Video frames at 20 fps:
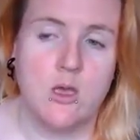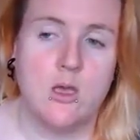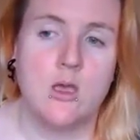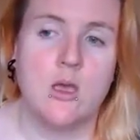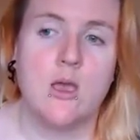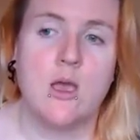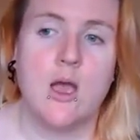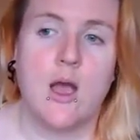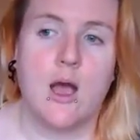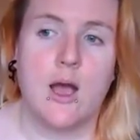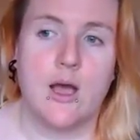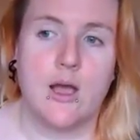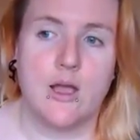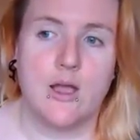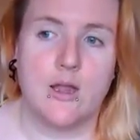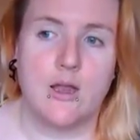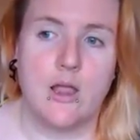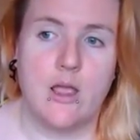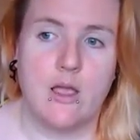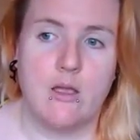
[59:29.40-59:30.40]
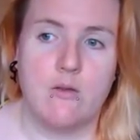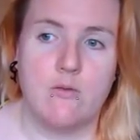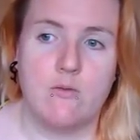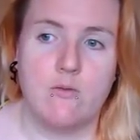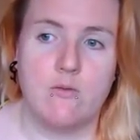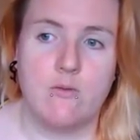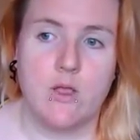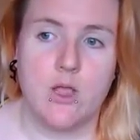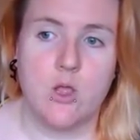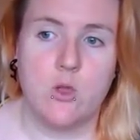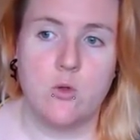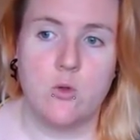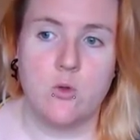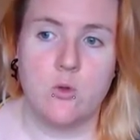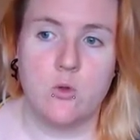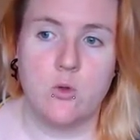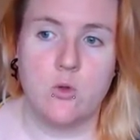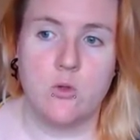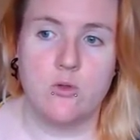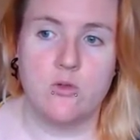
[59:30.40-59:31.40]
And if you
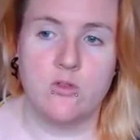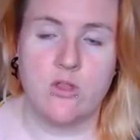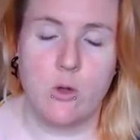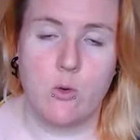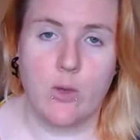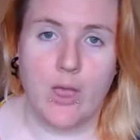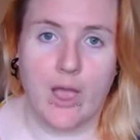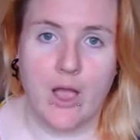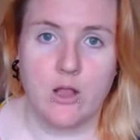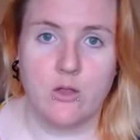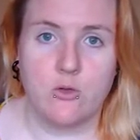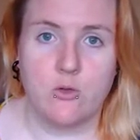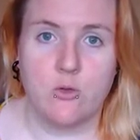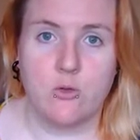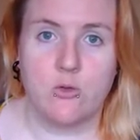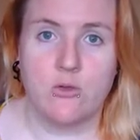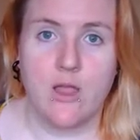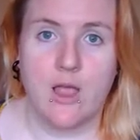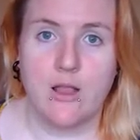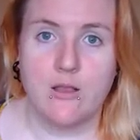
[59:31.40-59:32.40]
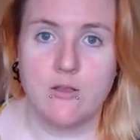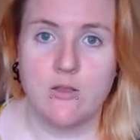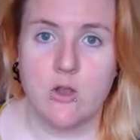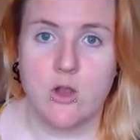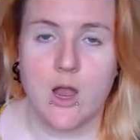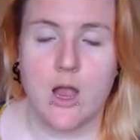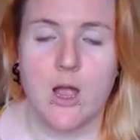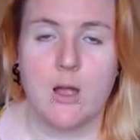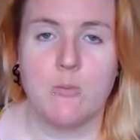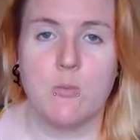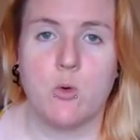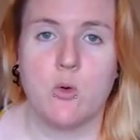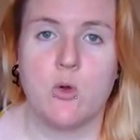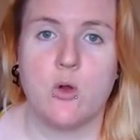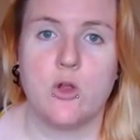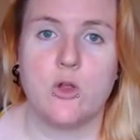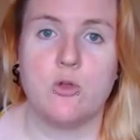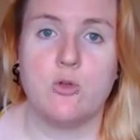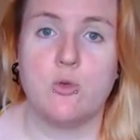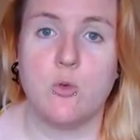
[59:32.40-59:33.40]
still can't use Instagram or you
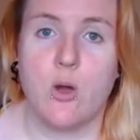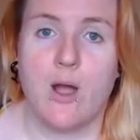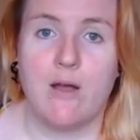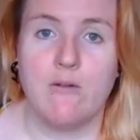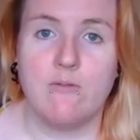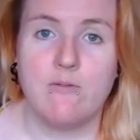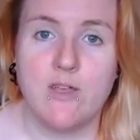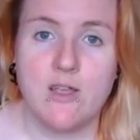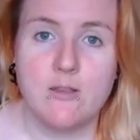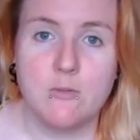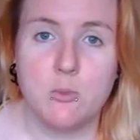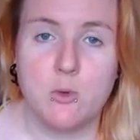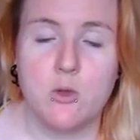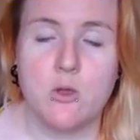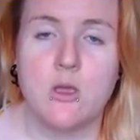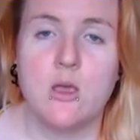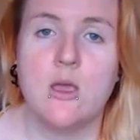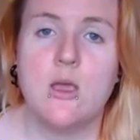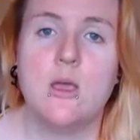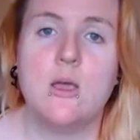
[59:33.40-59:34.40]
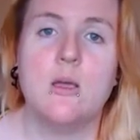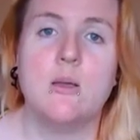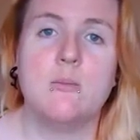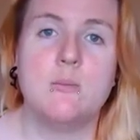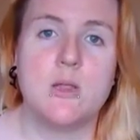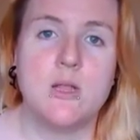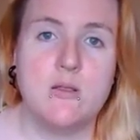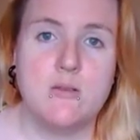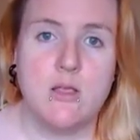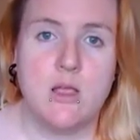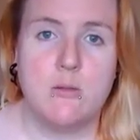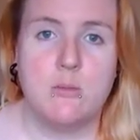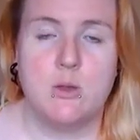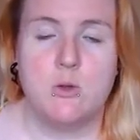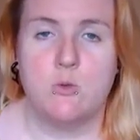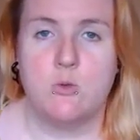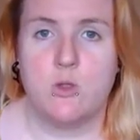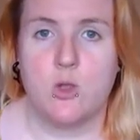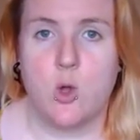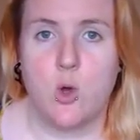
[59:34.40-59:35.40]
don't have Facebook, please let me know in the
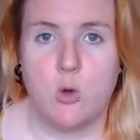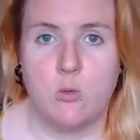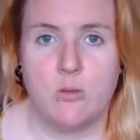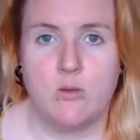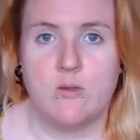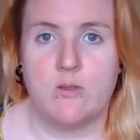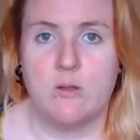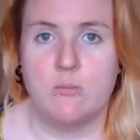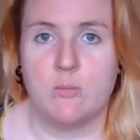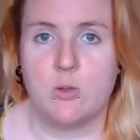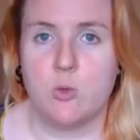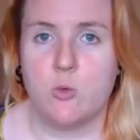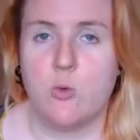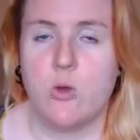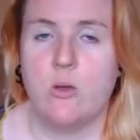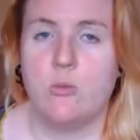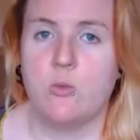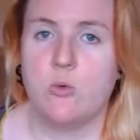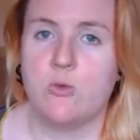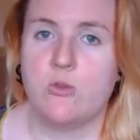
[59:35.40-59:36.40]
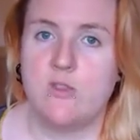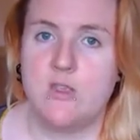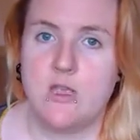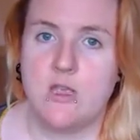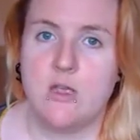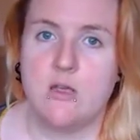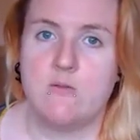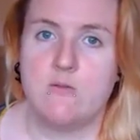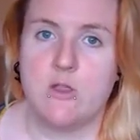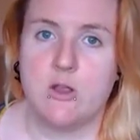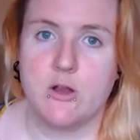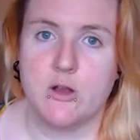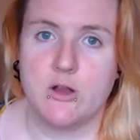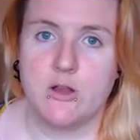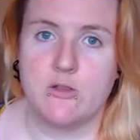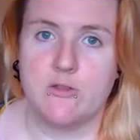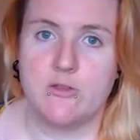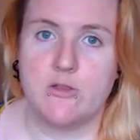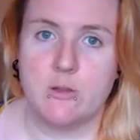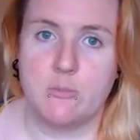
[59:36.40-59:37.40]
comments down below, and we'll see if there is
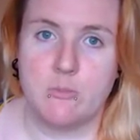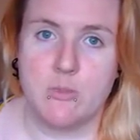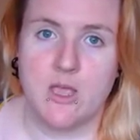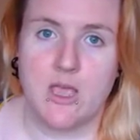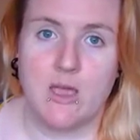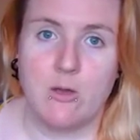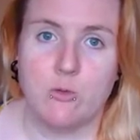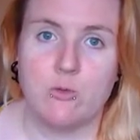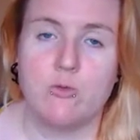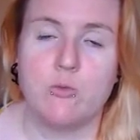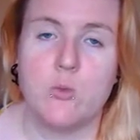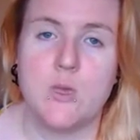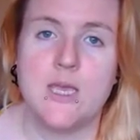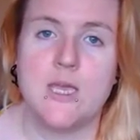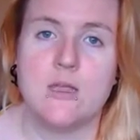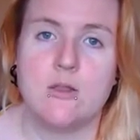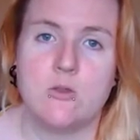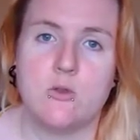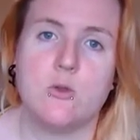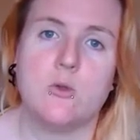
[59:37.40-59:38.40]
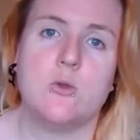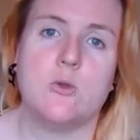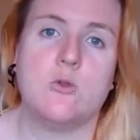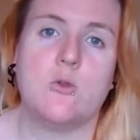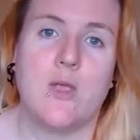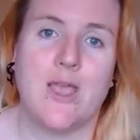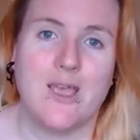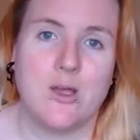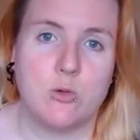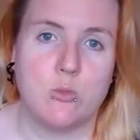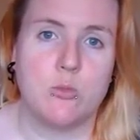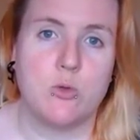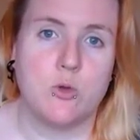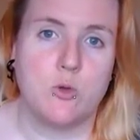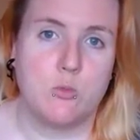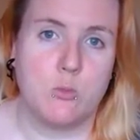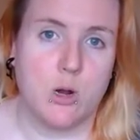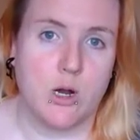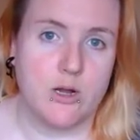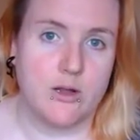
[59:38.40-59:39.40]
something else we can do to help you
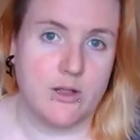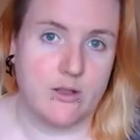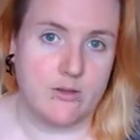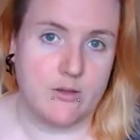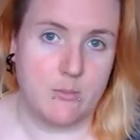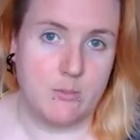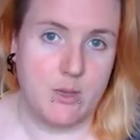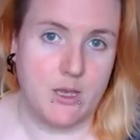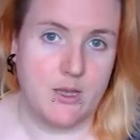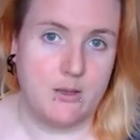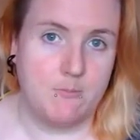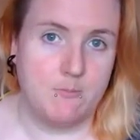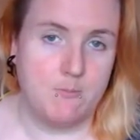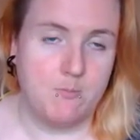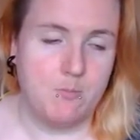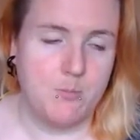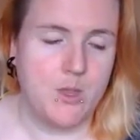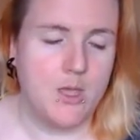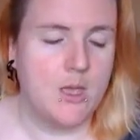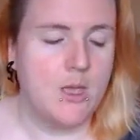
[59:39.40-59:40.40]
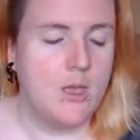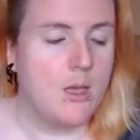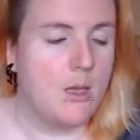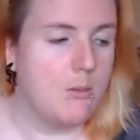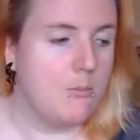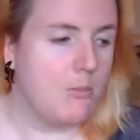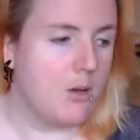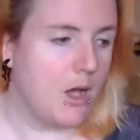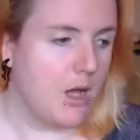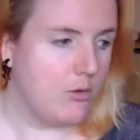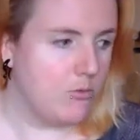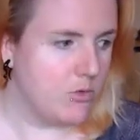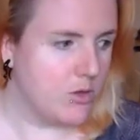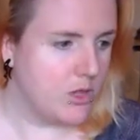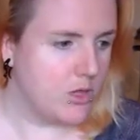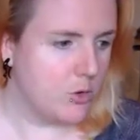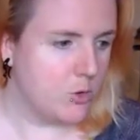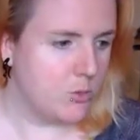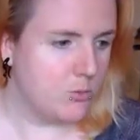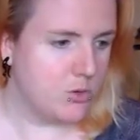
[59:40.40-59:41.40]
participate. But I really hope
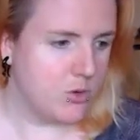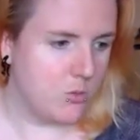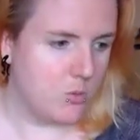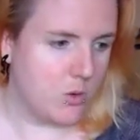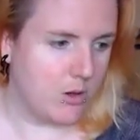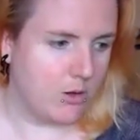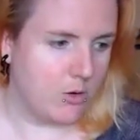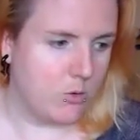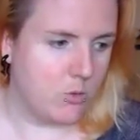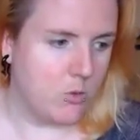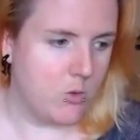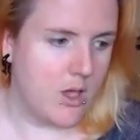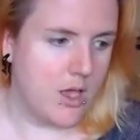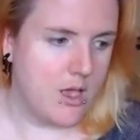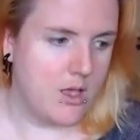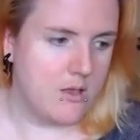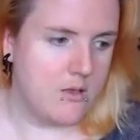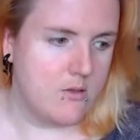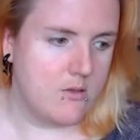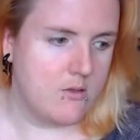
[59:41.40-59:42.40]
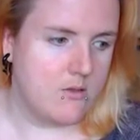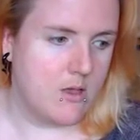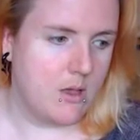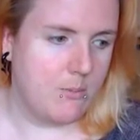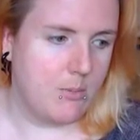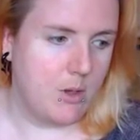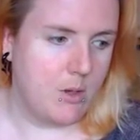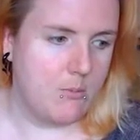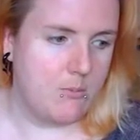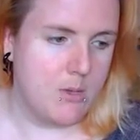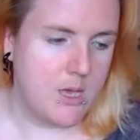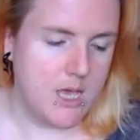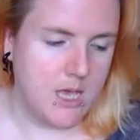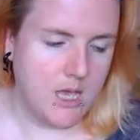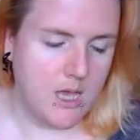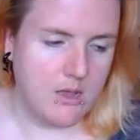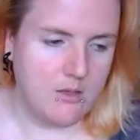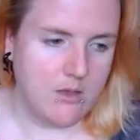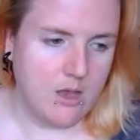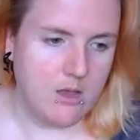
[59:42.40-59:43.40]
you will. It's about making
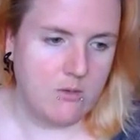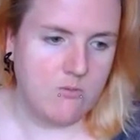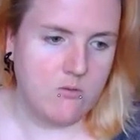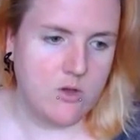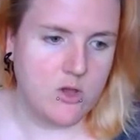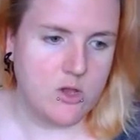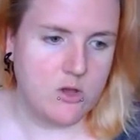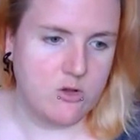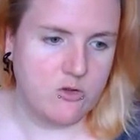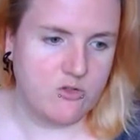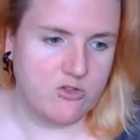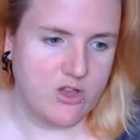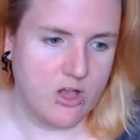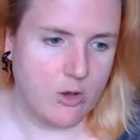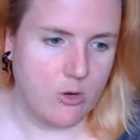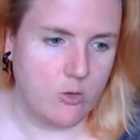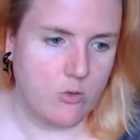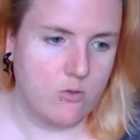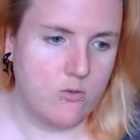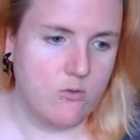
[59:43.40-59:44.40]
time for yourself,